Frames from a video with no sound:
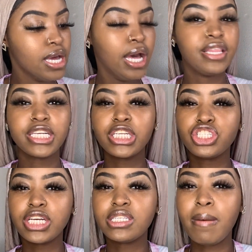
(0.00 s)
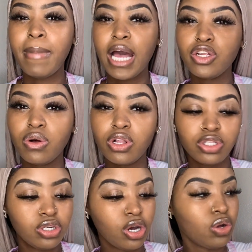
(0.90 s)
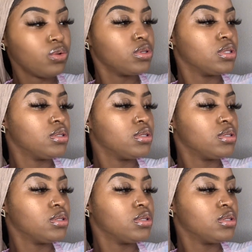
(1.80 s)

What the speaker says: And this is just the manual, you know.